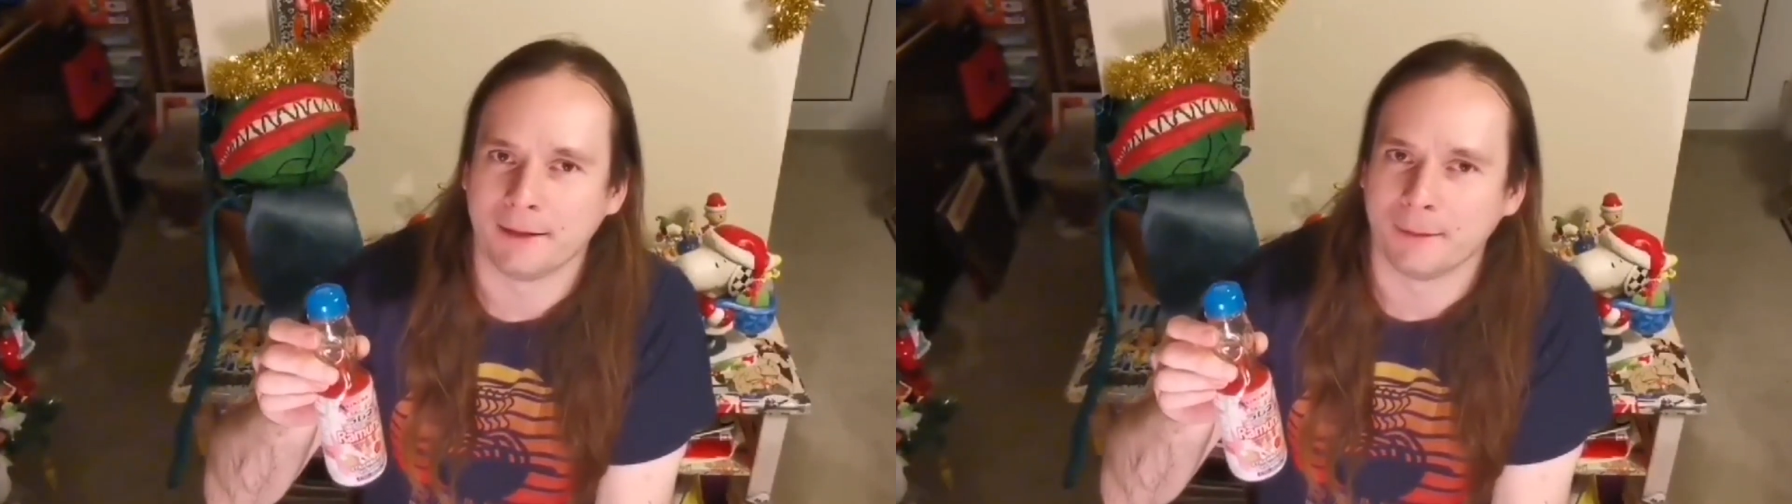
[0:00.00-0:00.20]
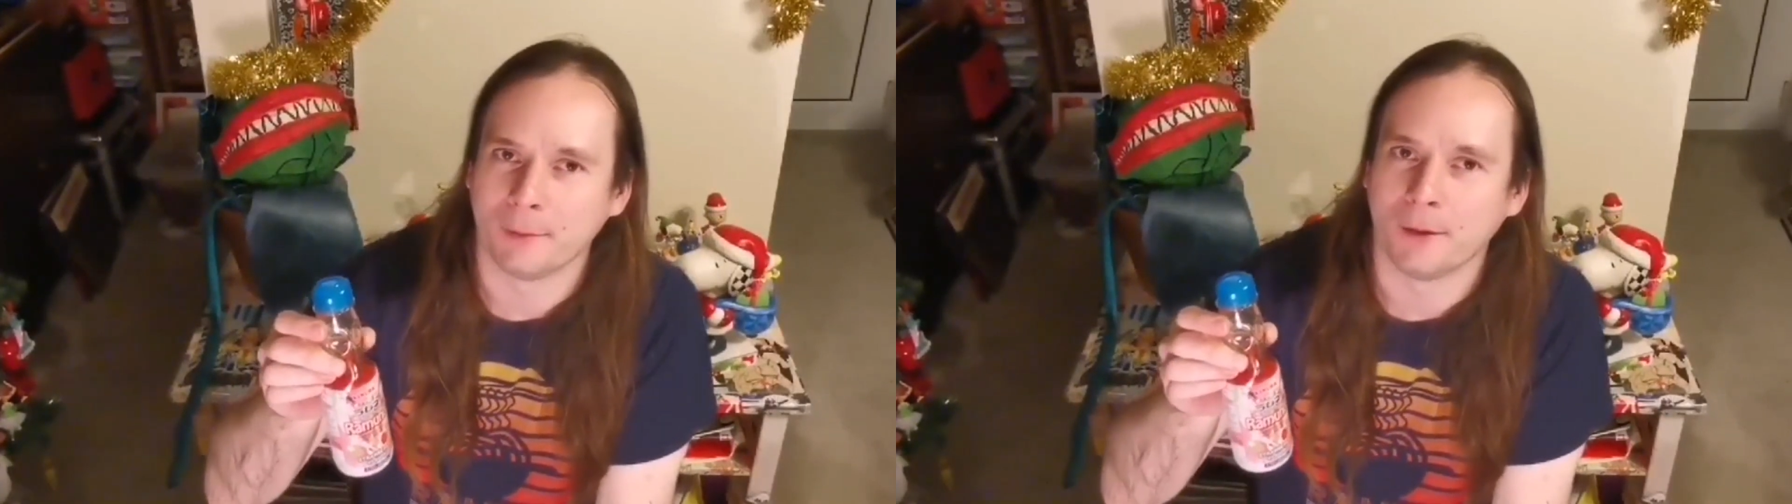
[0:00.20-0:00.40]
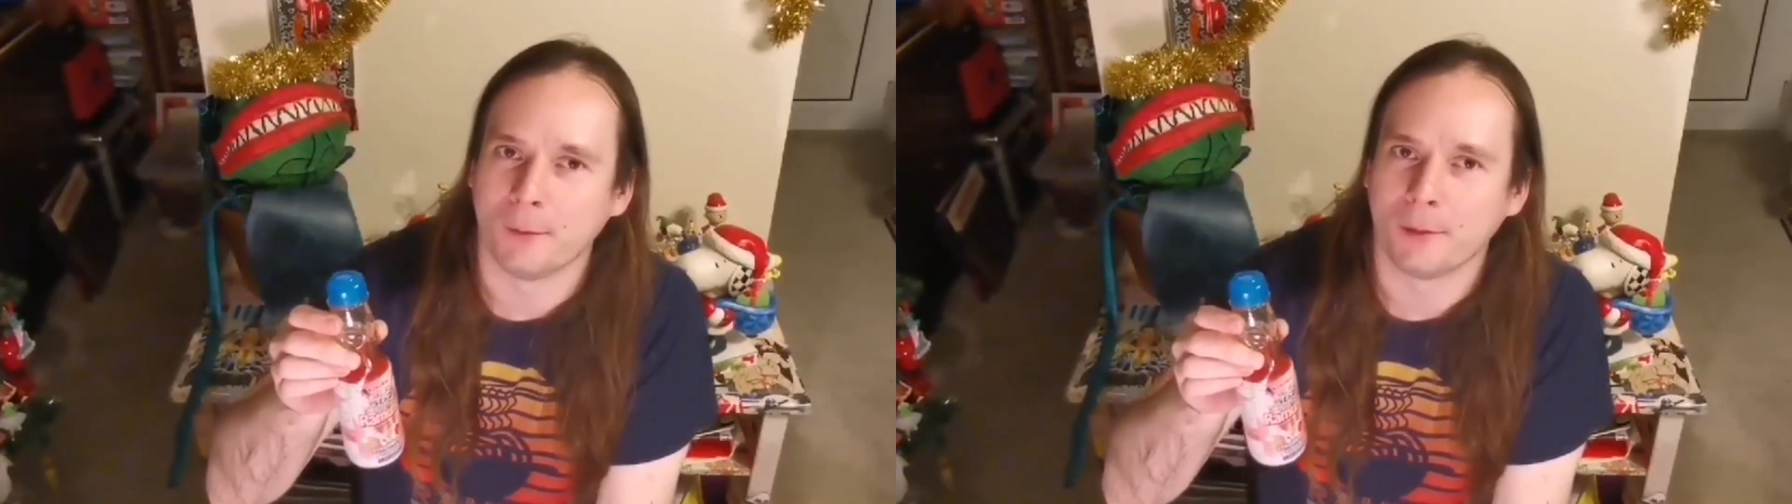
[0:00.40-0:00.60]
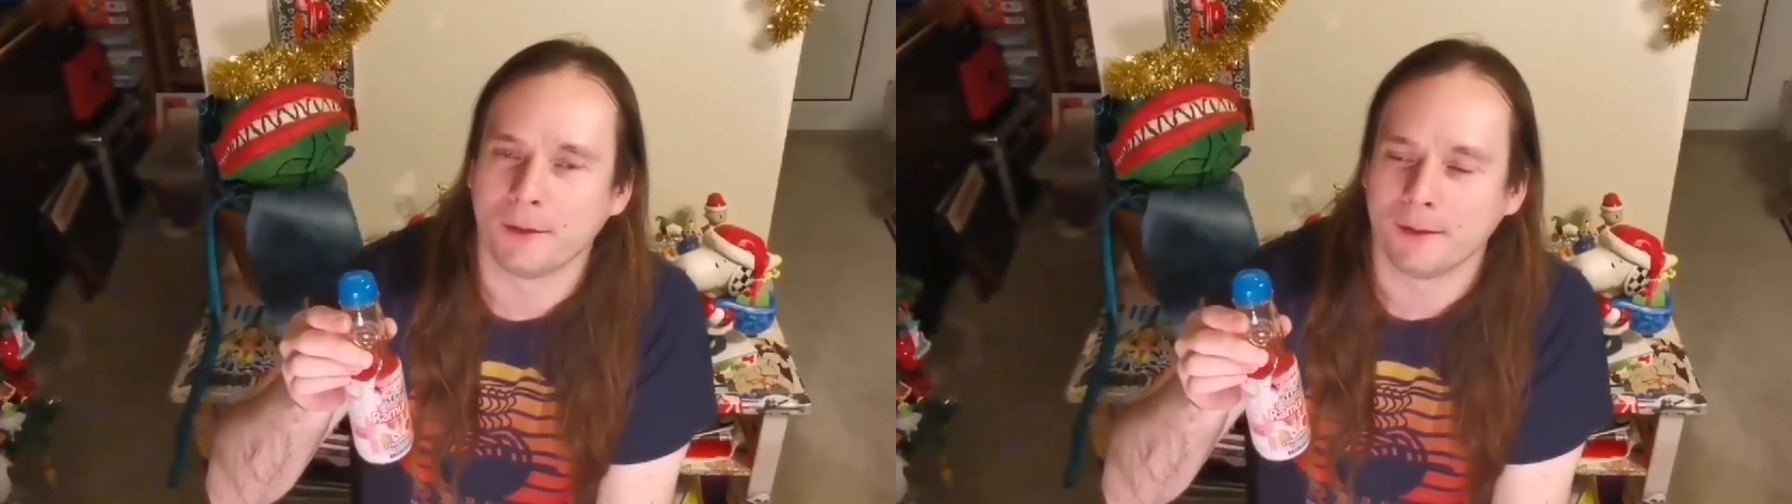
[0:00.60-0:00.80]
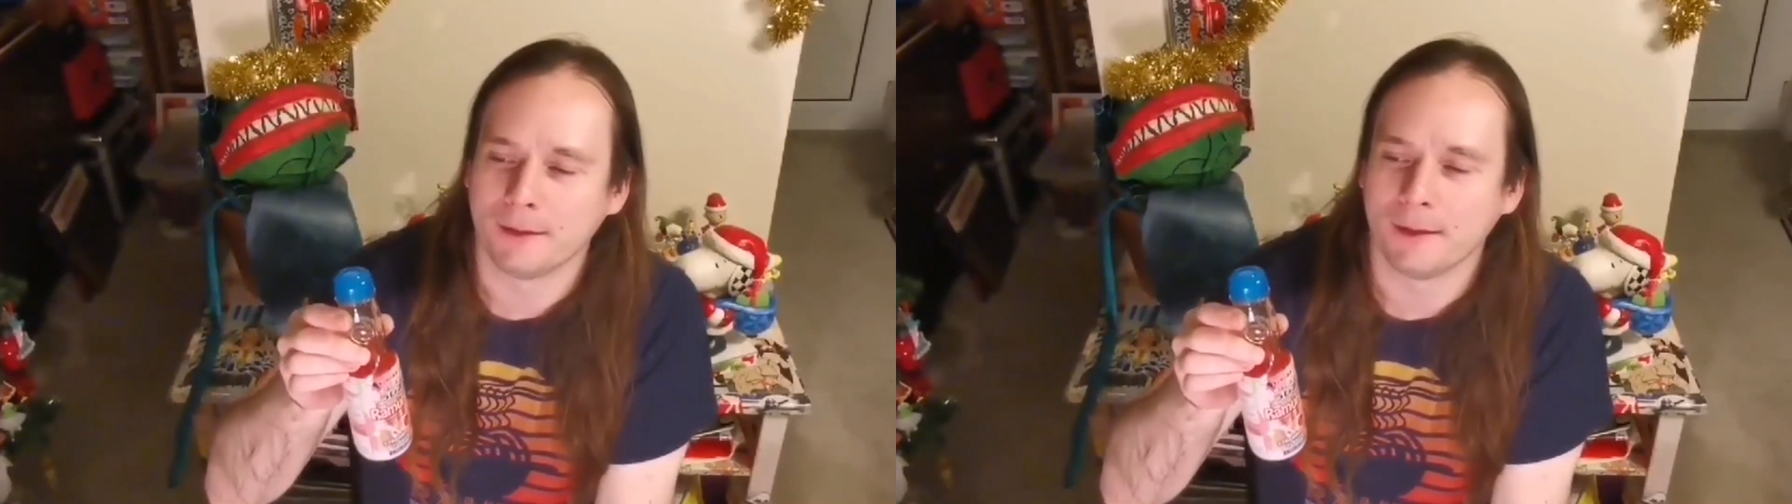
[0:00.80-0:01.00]
Panda
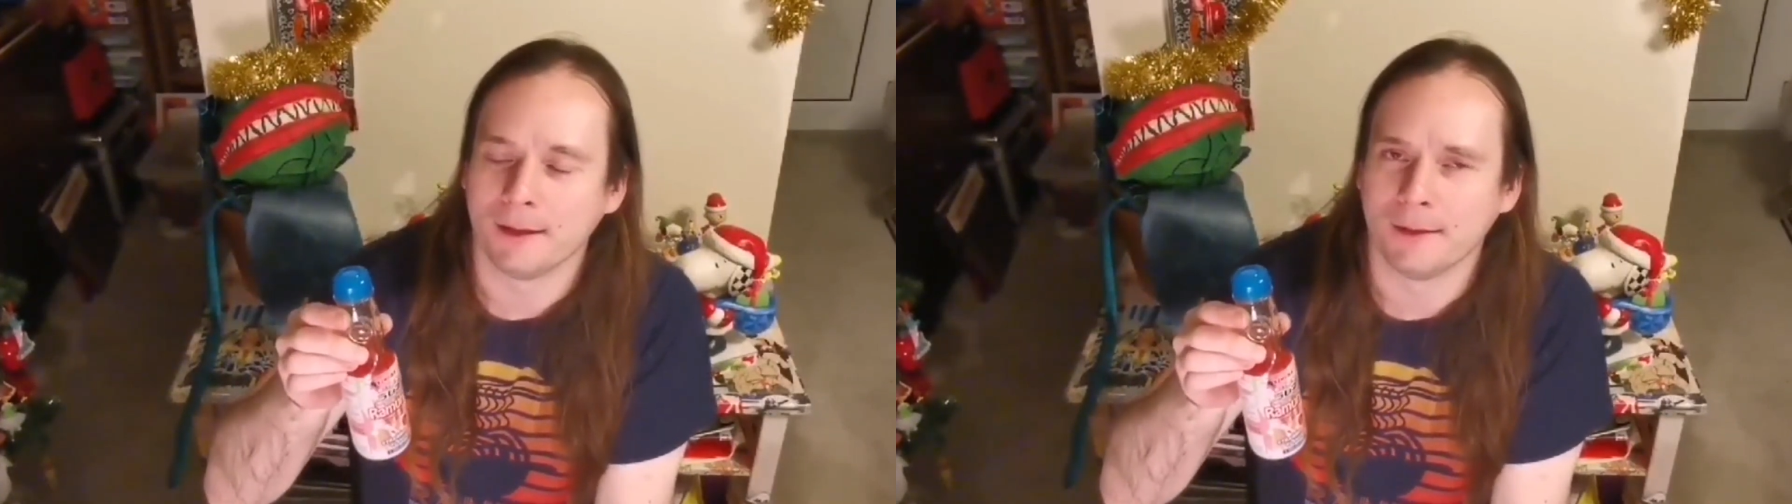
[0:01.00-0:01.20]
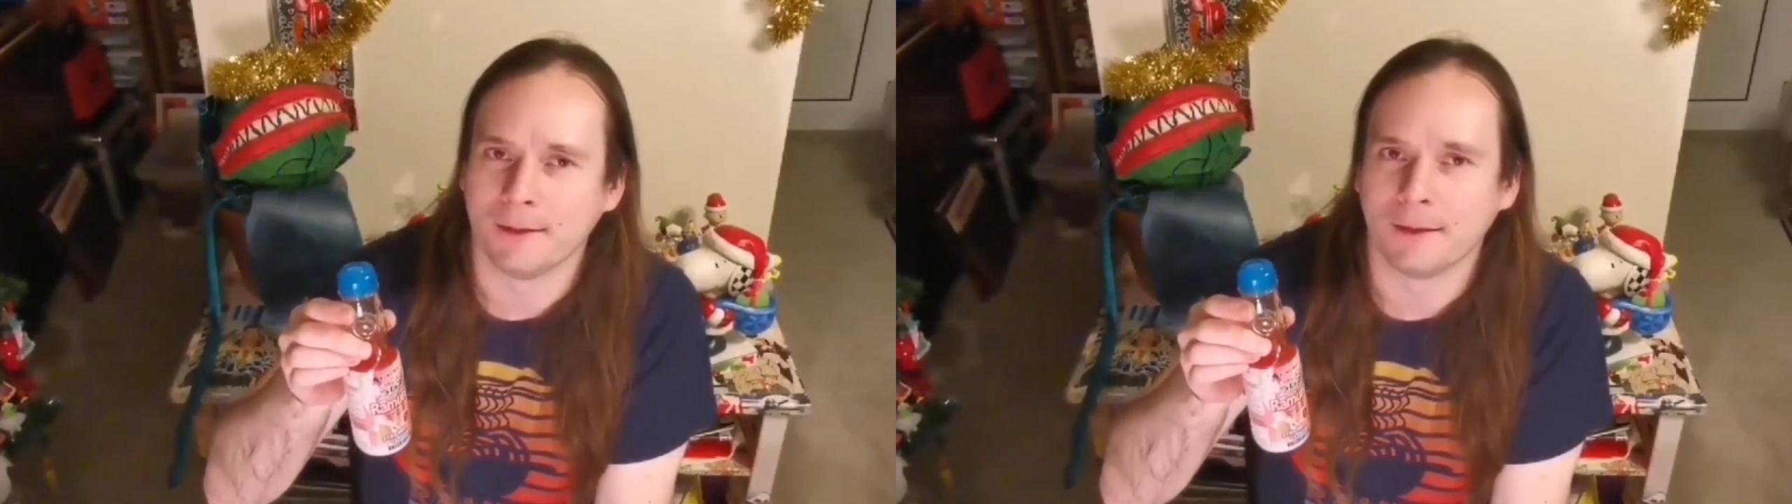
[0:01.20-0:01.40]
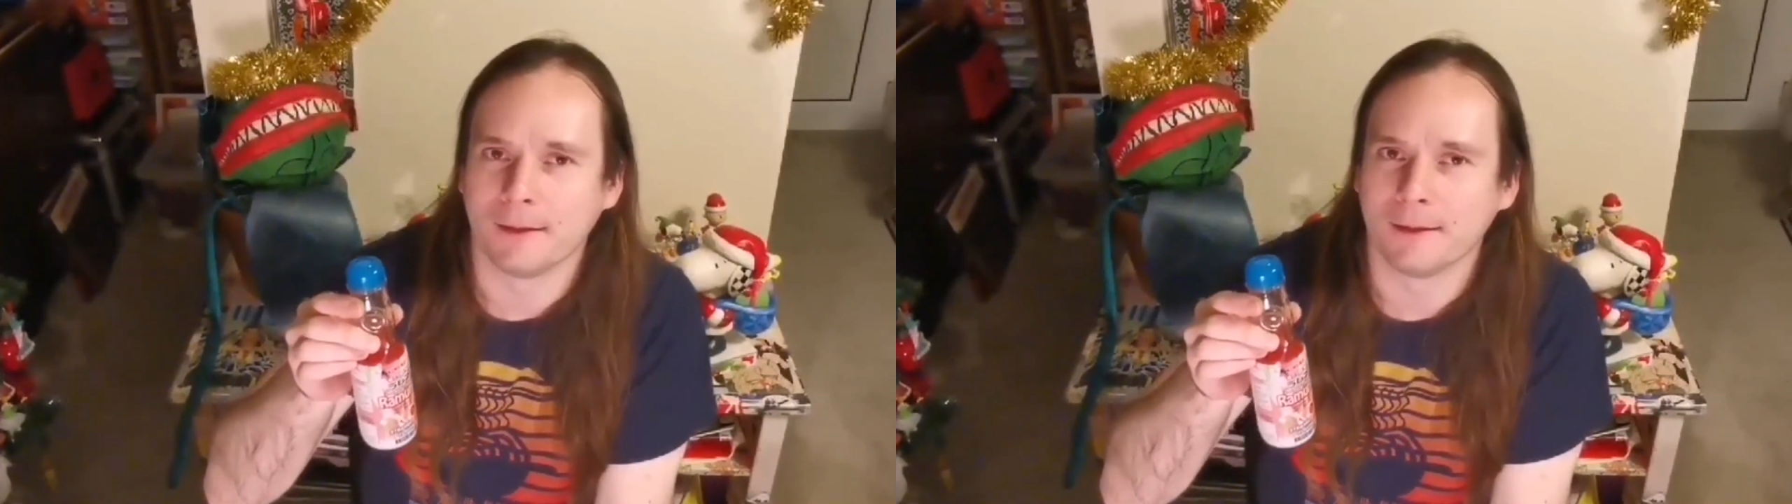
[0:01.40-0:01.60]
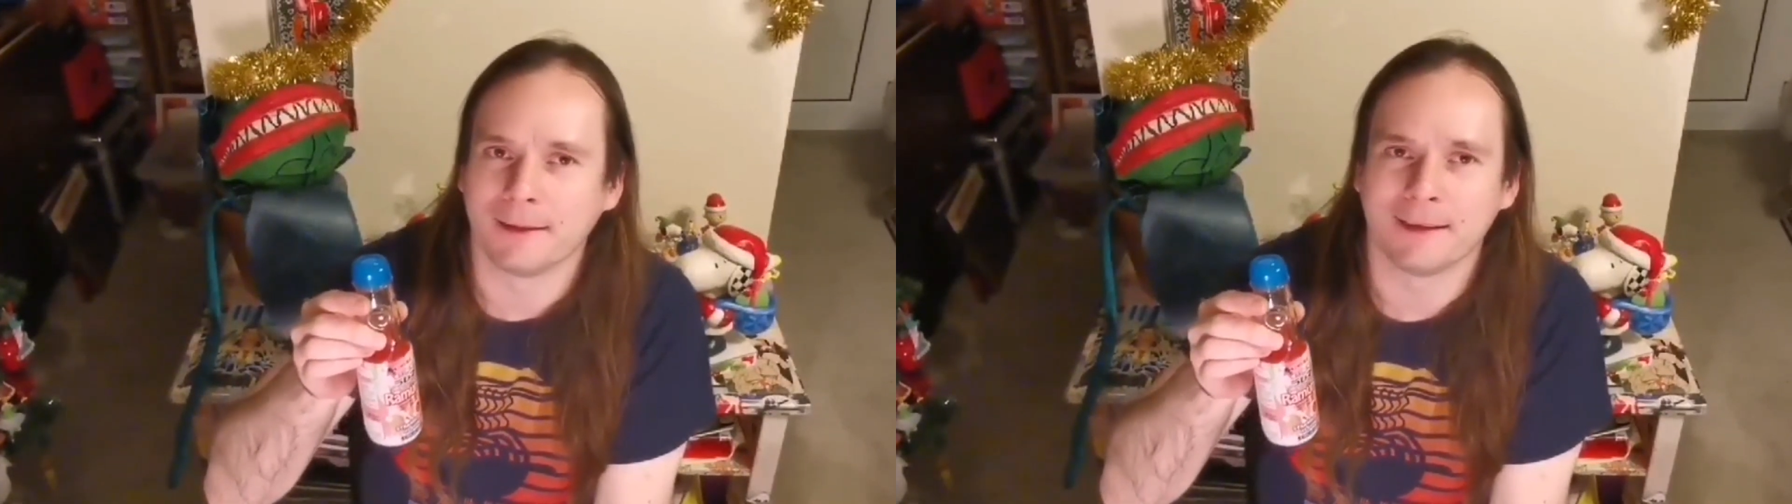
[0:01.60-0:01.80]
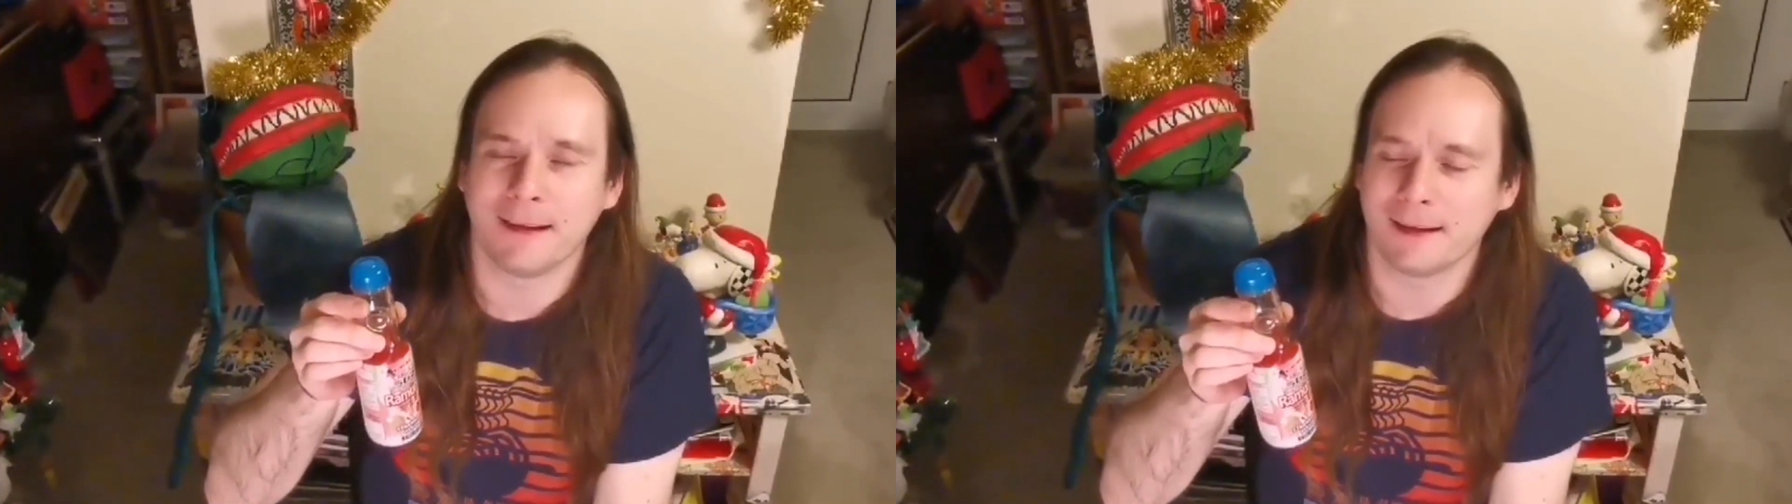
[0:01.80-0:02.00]
Pop, in
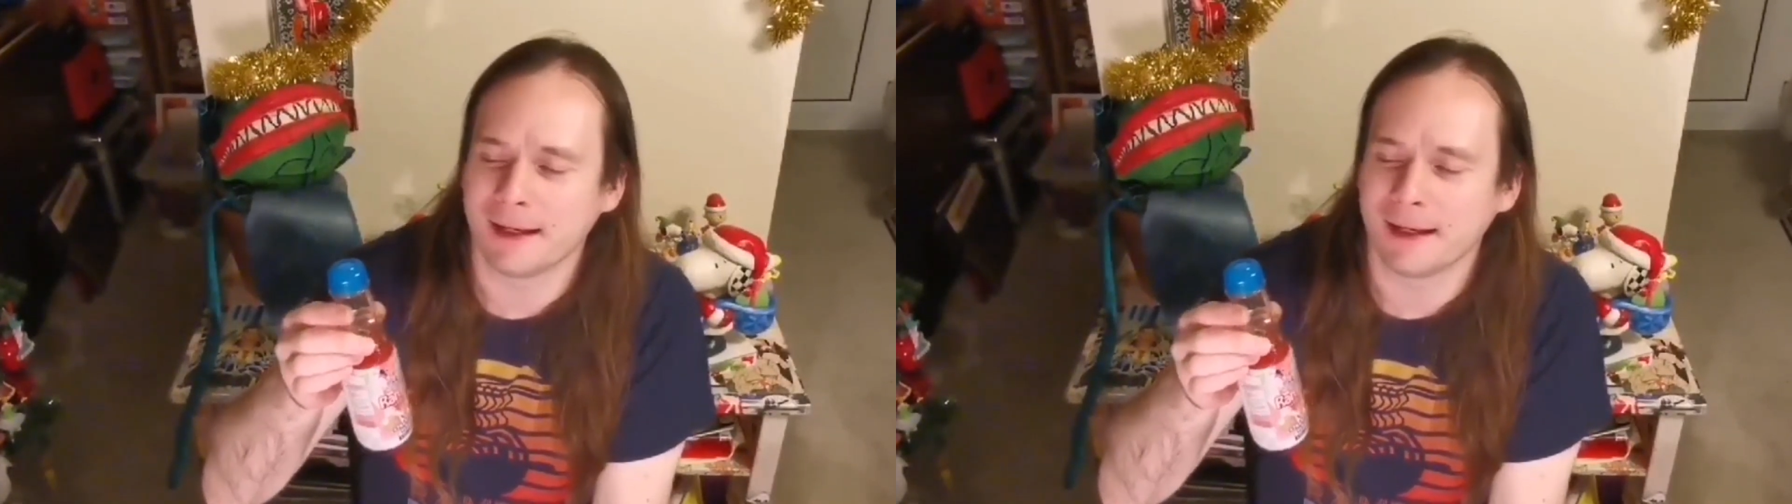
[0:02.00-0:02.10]
that